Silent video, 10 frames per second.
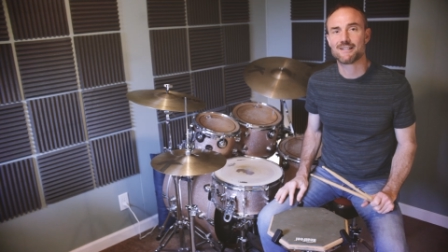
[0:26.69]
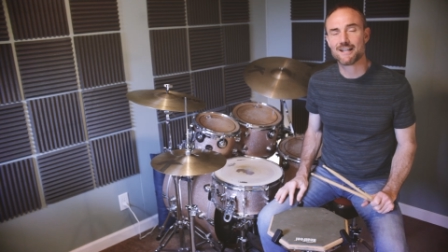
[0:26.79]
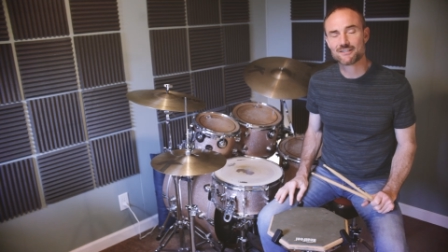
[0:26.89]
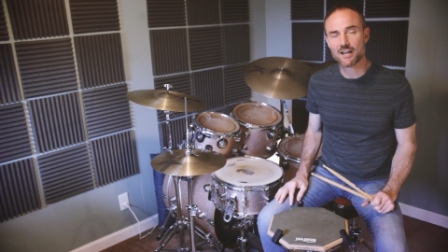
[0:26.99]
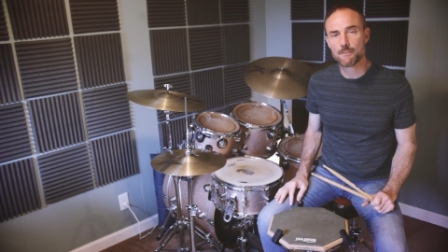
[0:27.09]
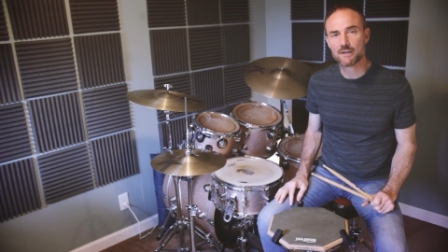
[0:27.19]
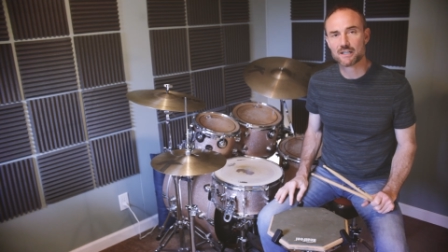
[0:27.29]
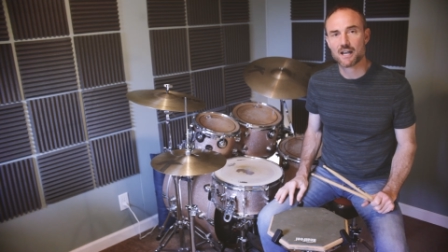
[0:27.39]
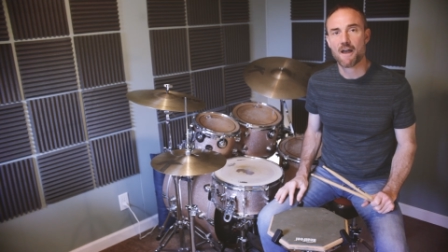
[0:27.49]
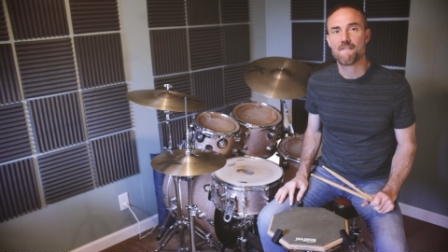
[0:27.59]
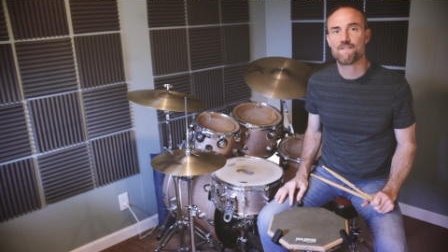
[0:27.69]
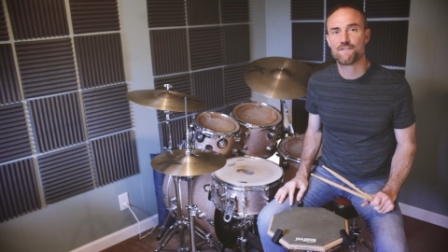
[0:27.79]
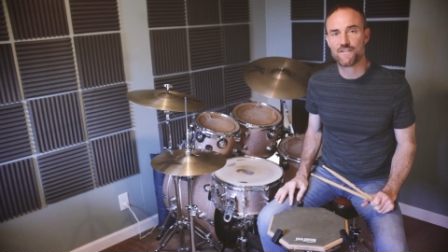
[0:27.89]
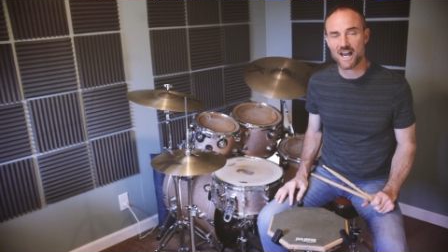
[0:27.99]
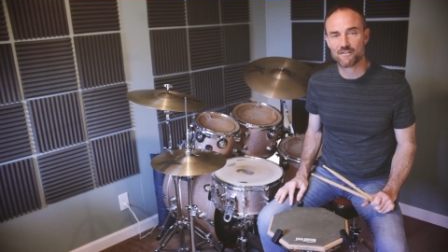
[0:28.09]
Today's topic,
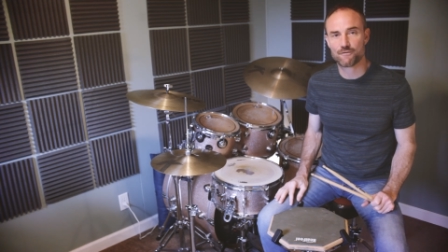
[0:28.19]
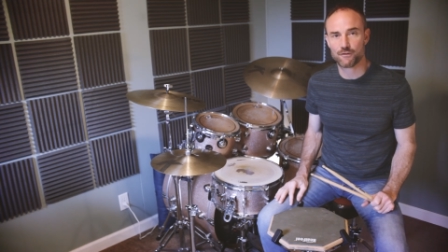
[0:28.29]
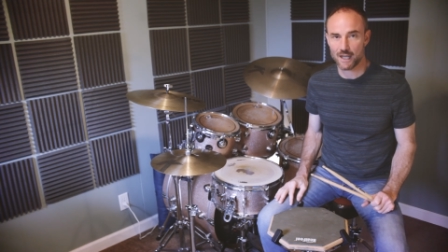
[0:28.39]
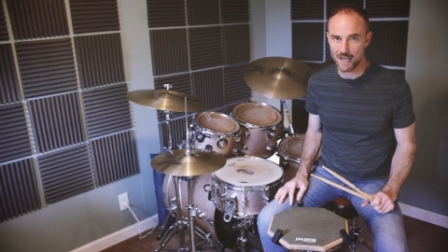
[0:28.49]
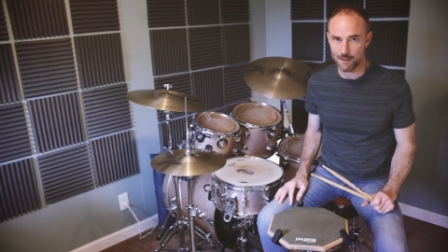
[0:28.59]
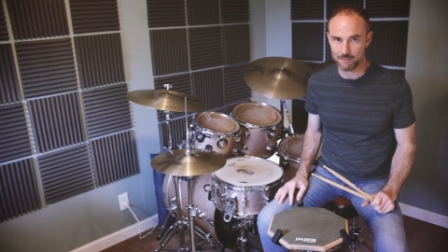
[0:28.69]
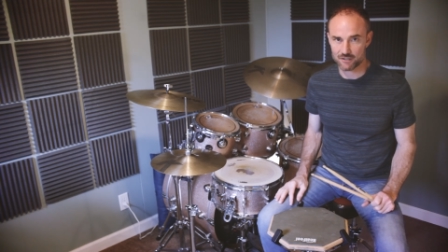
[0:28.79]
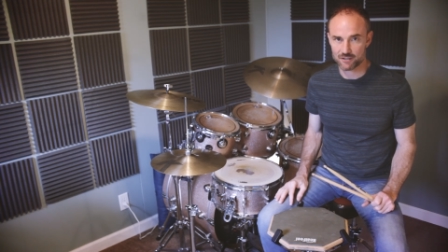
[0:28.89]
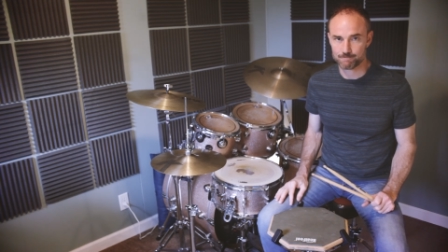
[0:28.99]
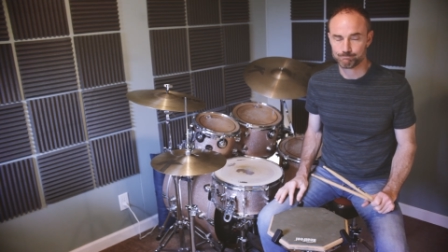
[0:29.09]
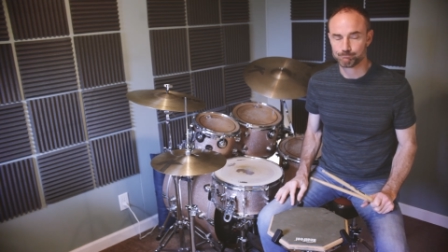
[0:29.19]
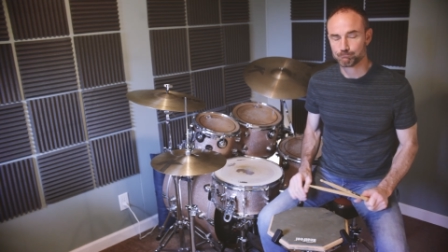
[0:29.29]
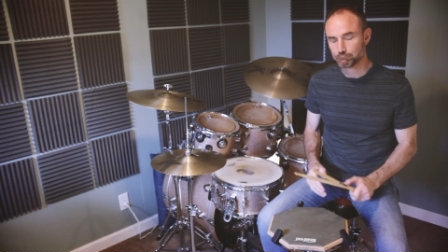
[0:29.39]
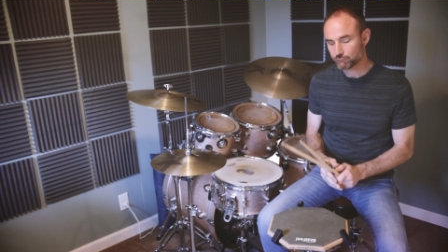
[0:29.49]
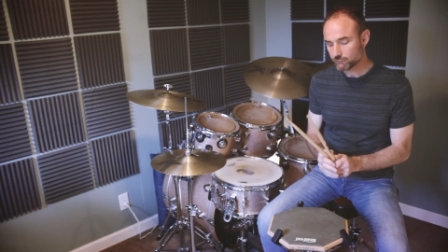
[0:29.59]
fat flams.
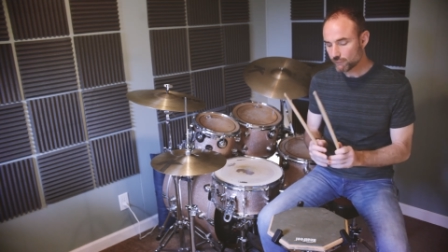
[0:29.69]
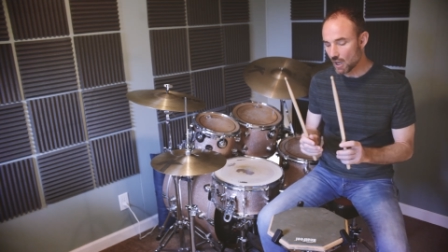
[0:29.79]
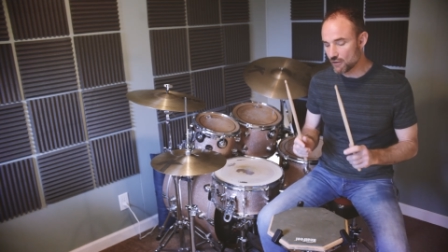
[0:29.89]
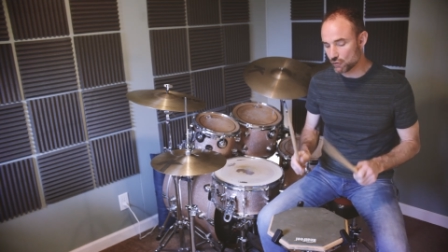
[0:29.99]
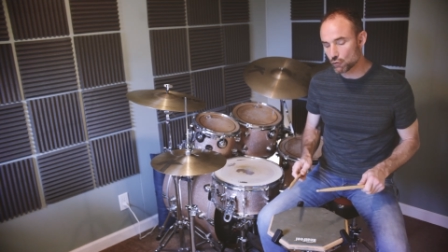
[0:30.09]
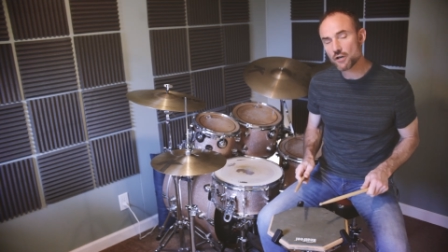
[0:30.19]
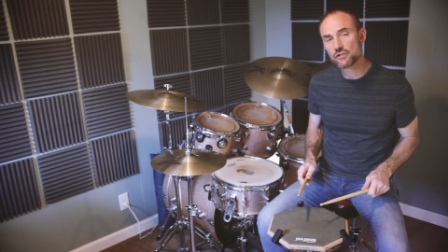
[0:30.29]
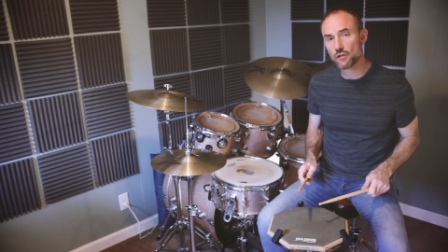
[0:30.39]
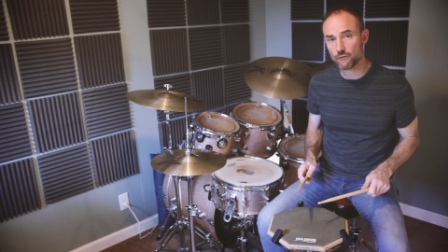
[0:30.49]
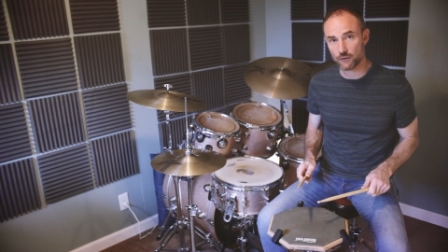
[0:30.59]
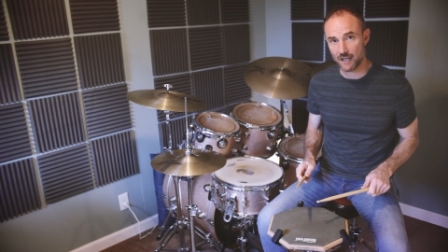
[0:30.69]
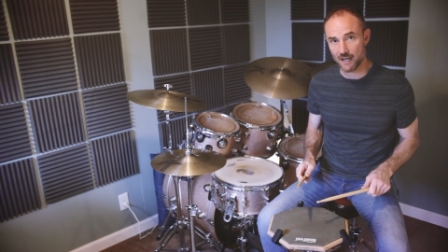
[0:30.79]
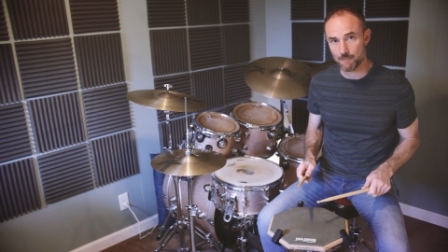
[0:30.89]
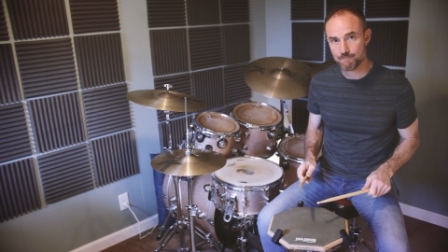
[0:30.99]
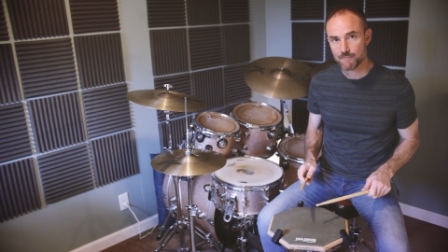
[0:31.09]
The traditional
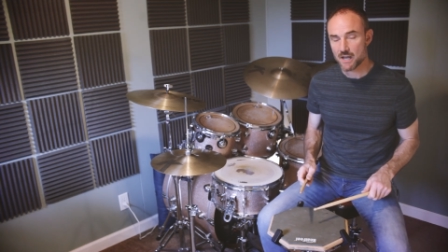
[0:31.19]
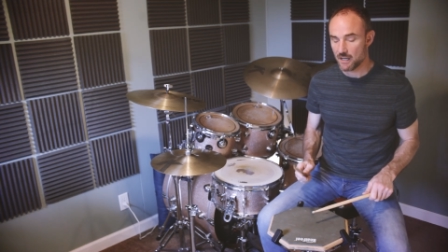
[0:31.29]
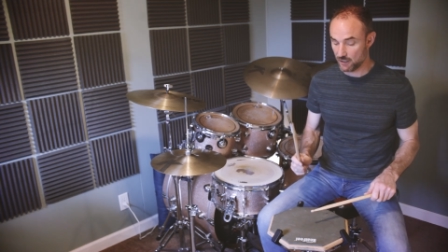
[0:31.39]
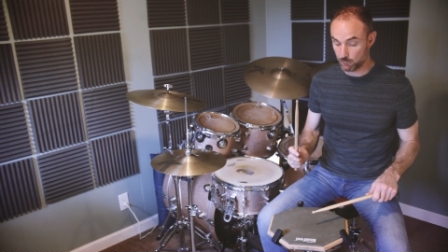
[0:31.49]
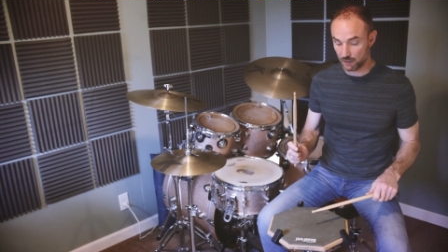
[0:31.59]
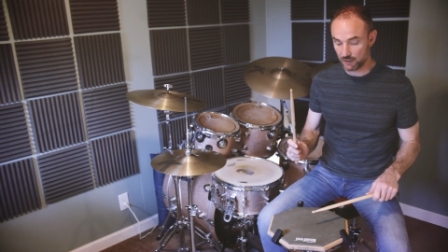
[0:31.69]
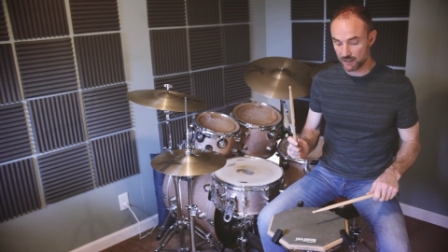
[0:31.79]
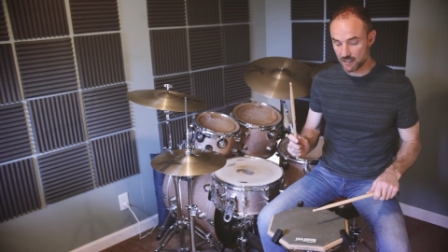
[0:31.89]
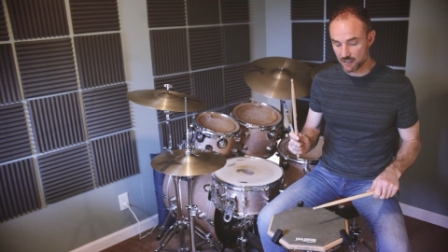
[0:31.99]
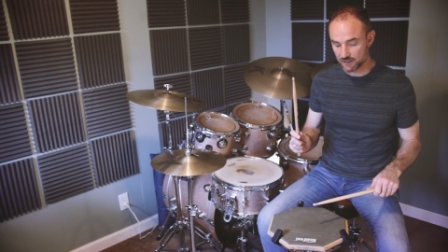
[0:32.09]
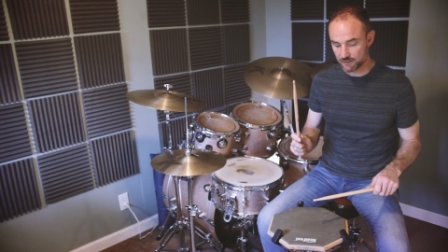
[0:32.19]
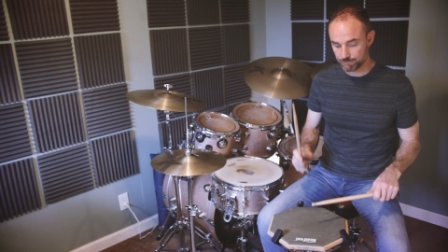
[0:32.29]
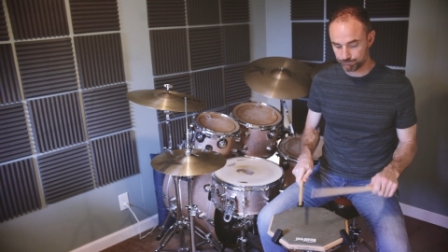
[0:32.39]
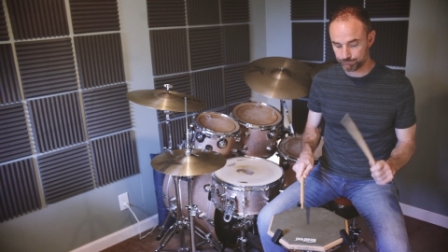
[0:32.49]
flam is played like this.